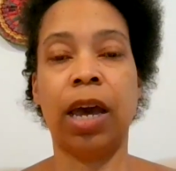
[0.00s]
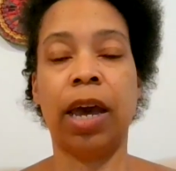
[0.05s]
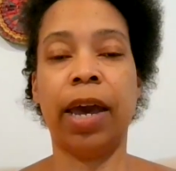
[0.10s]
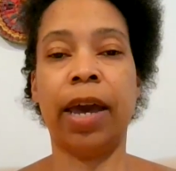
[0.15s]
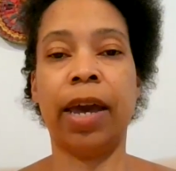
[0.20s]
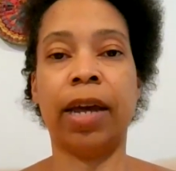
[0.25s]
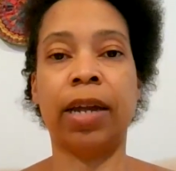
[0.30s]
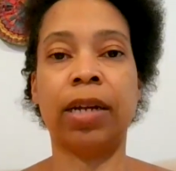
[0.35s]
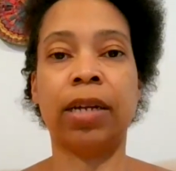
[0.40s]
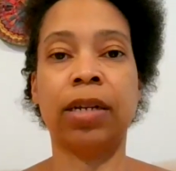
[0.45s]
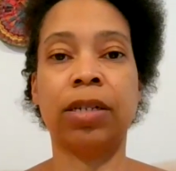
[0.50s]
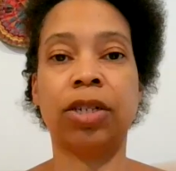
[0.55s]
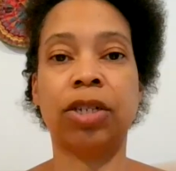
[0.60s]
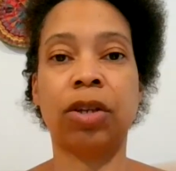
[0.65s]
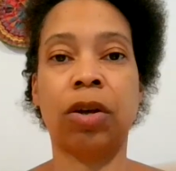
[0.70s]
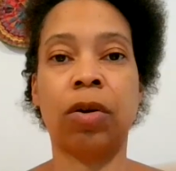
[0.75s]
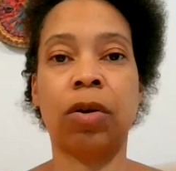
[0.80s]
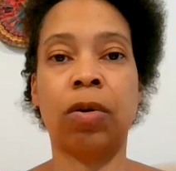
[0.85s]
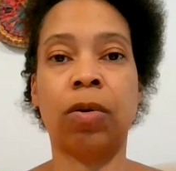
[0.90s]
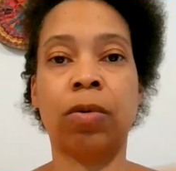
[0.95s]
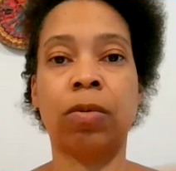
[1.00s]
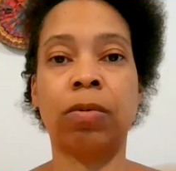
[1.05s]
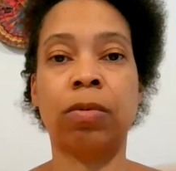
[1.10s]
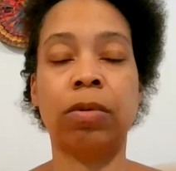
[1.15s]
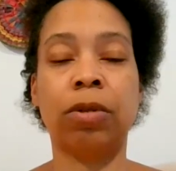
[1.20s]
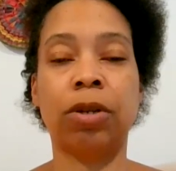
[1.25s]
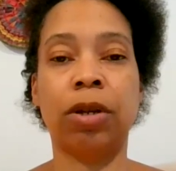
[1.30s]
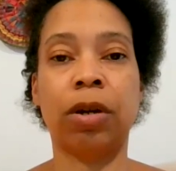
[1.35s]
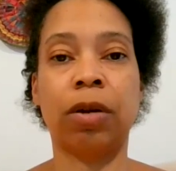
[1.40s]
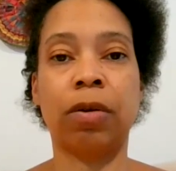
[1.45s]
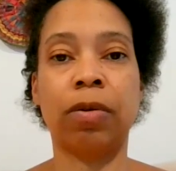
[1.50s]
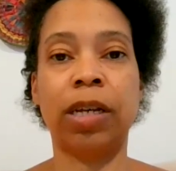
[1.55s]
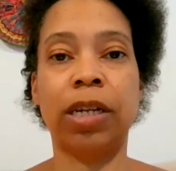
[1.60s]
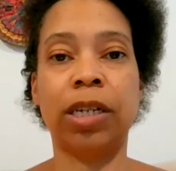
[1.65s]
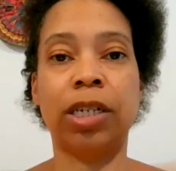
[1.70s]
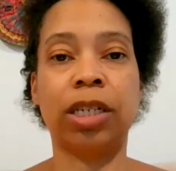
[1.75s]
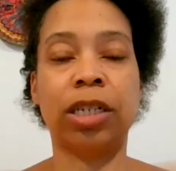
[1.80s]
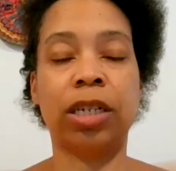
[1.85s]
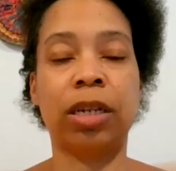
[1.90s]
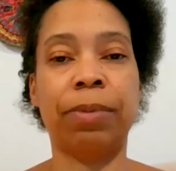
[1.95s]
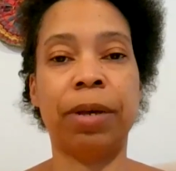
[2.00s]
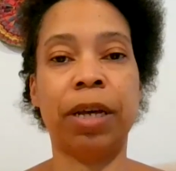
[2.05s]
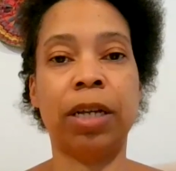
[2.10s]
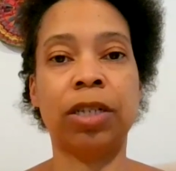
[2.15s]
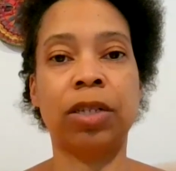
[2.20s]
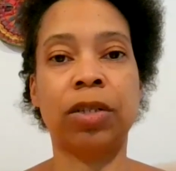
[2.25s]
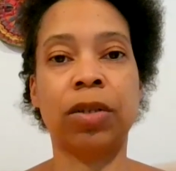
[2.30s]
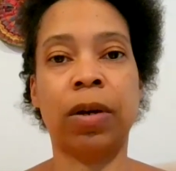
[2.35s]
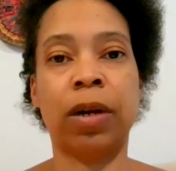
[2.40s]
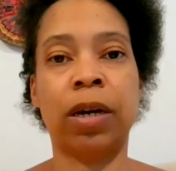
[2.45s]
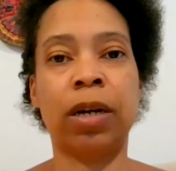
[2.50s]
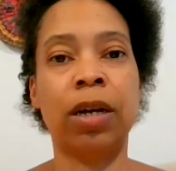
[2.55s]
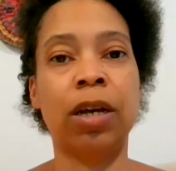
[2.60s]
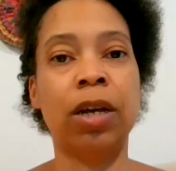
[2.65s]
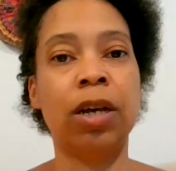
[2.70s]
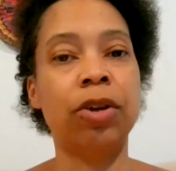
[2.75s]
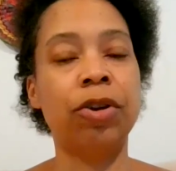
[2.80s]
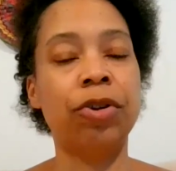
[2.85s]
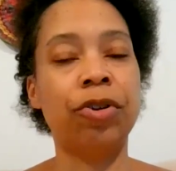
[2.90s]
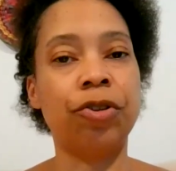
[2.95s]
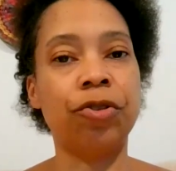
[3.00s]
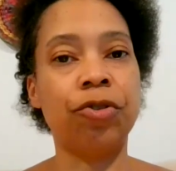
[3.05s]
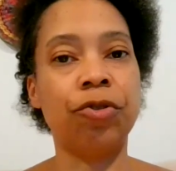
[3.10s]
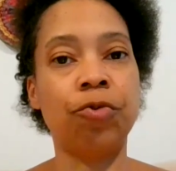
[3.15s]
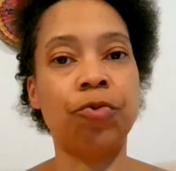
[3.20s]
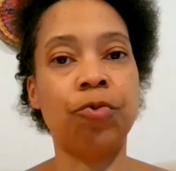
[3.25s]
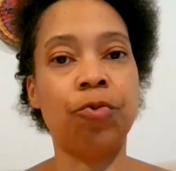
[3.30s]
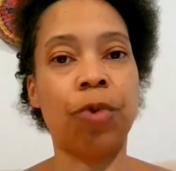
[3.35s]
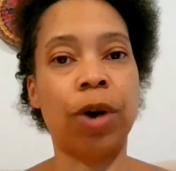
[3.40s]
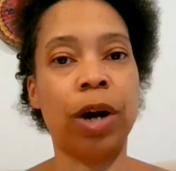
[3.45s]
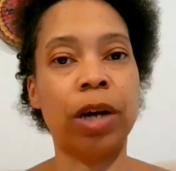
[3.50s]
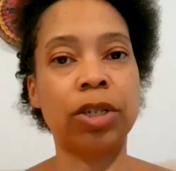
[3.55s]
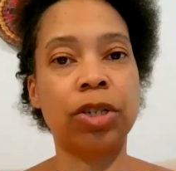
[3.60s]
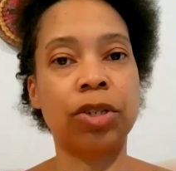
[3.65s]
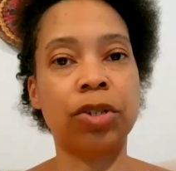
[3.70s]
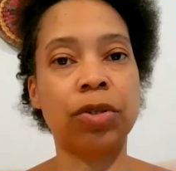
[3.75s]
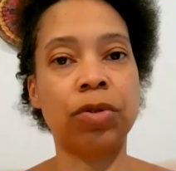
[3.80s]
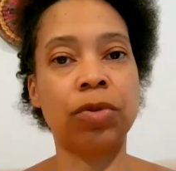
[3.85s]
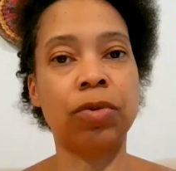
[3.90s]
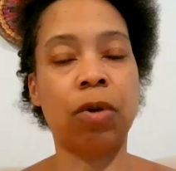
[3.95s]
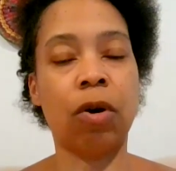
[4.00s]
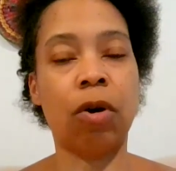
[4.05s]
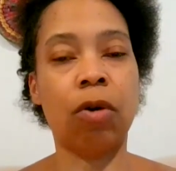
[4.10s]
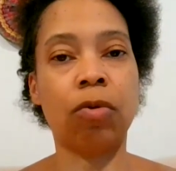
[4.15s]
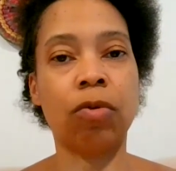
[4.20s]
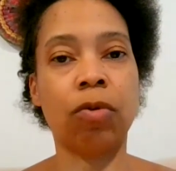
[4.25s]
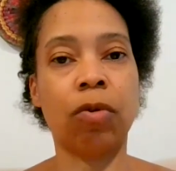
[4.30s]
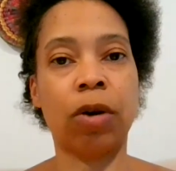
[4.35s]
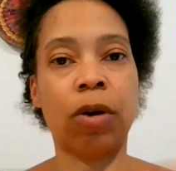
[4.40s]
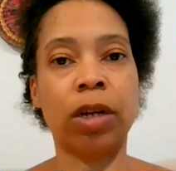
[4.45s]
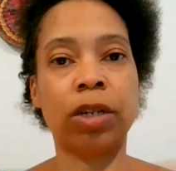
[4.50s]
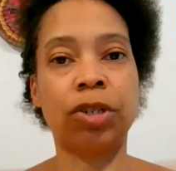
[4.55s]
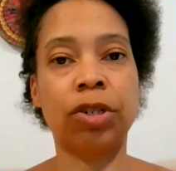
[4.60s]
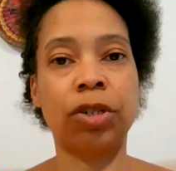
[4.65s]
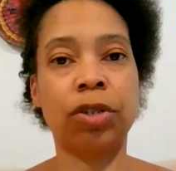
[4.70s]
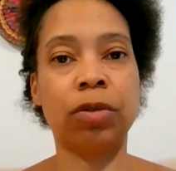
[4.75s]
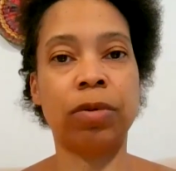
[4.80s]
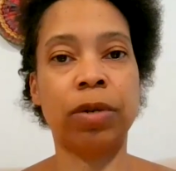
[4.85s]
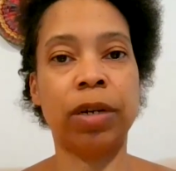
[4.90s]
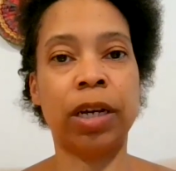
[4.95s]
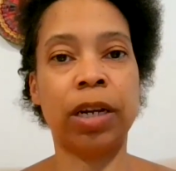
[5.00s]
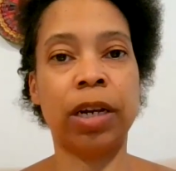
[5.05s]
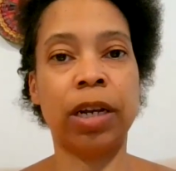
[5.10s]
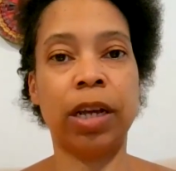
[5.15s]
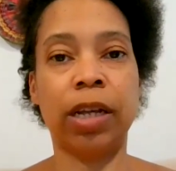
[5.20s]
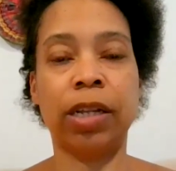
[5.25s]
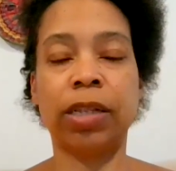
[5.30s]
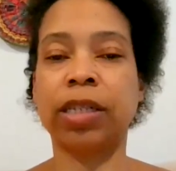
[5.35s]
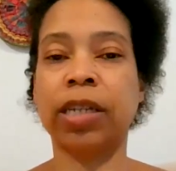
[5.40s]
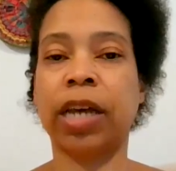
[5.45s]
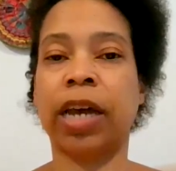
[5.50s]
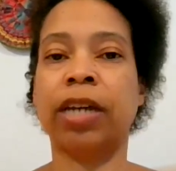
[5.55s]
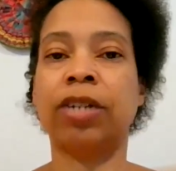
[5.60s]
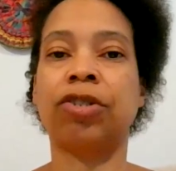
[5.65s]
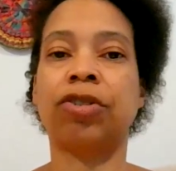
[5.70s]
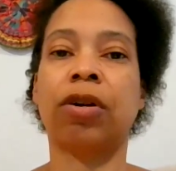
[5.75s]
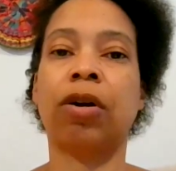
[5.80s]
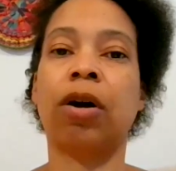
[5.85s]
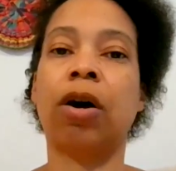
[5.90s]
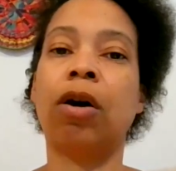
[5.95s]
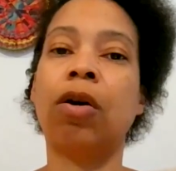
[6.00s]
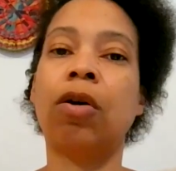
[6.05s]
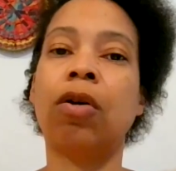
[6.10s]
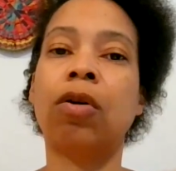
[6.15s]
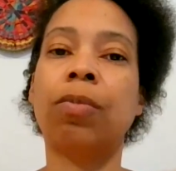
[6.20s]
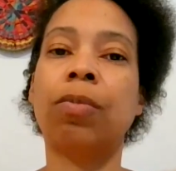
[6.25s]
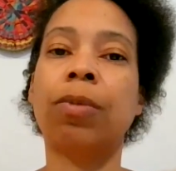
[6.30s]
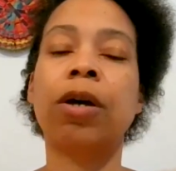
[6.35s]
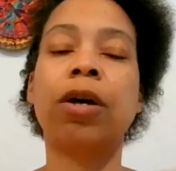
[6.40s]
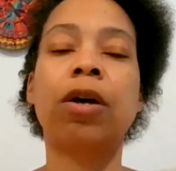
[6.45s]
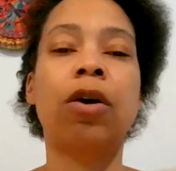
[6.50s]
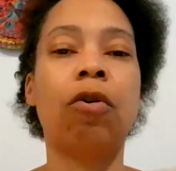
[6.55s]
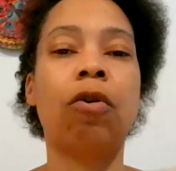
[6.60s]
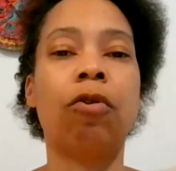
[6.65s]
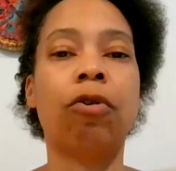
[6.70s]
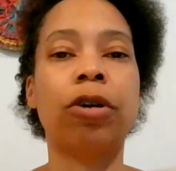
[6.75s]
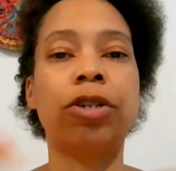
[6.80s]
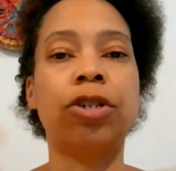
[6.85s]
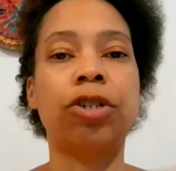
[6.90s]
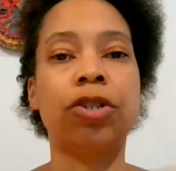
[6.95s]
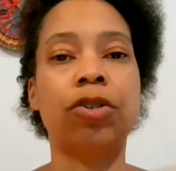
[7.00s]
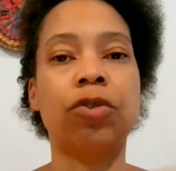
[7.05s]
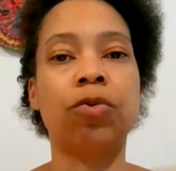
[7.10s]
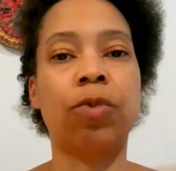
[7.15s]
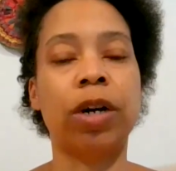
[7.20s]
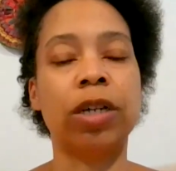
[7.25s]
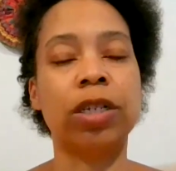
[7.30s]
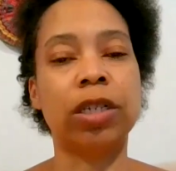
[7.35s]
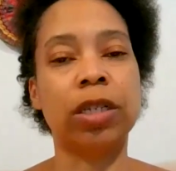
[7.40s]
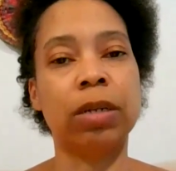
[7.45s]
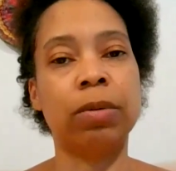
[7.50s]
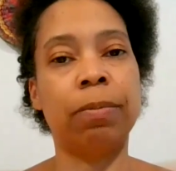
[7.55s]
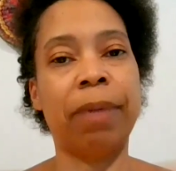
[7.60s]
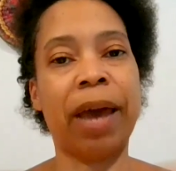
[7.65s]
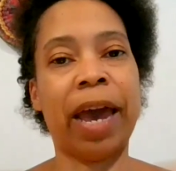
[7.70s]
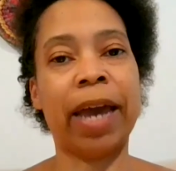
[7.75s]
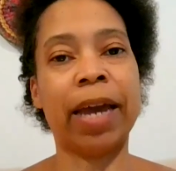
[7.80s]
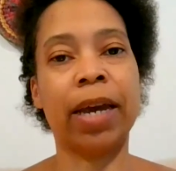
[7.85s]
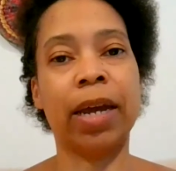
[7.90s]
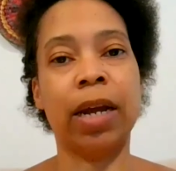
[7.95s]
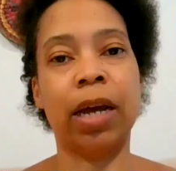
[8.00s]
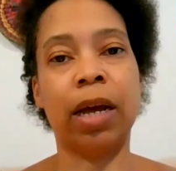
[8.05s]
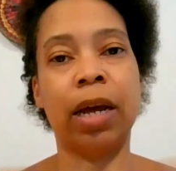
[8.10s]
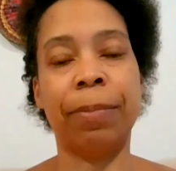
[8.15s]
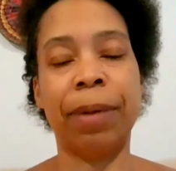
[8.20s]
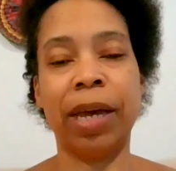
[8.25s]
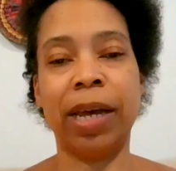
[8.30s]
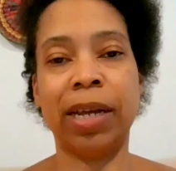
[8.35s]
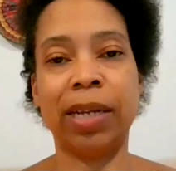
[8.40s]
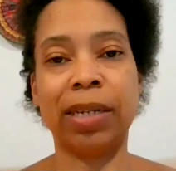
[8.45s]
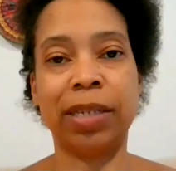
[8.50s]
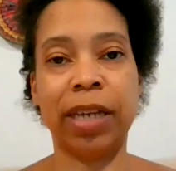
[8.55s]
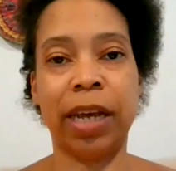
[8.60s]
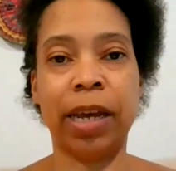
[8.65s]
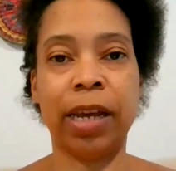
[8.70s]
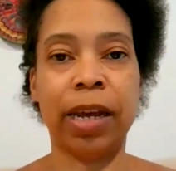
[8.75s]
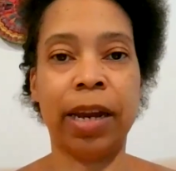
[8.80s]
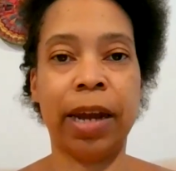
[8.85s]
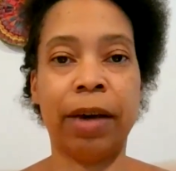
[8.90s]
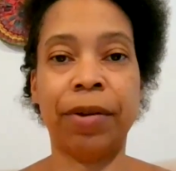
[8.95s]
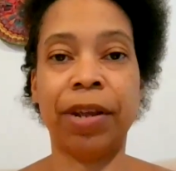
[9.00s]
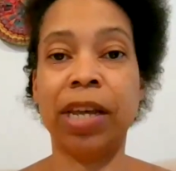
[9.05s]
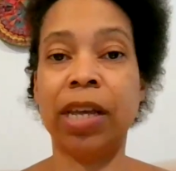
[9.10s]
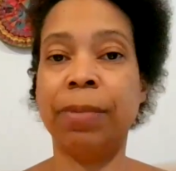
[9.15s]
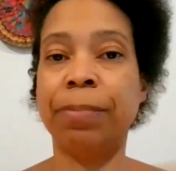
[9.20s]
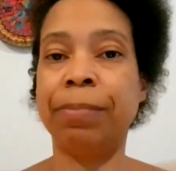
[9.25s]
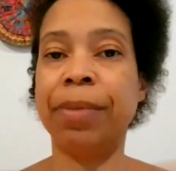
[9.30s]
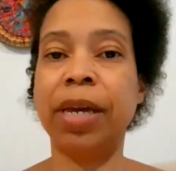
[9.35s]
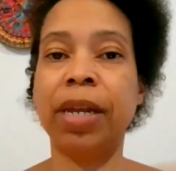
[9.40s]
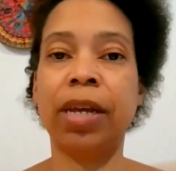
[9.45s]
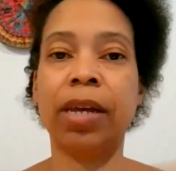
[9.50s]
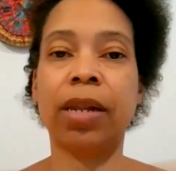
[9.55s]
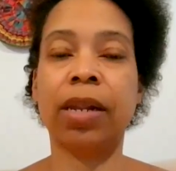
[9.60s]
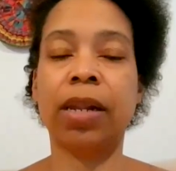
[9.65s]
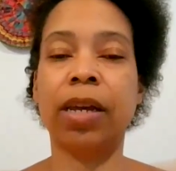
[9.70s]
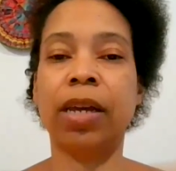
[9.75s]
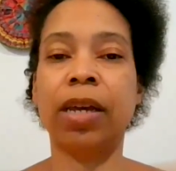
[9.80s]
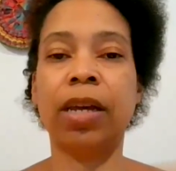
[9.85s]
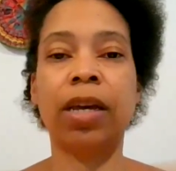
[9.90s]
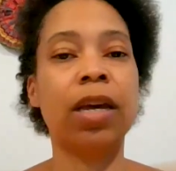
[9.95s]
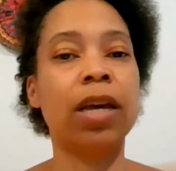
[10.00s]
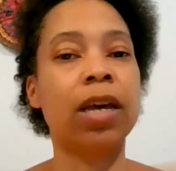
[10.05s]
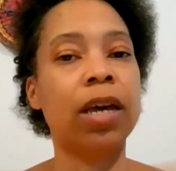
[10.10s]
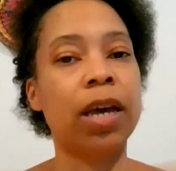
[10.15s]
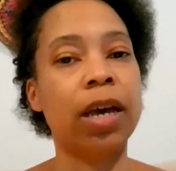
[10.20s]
And so, it just depends on, do you want to hold on to it inside your home, or do you want to bag it up and take it out immediately?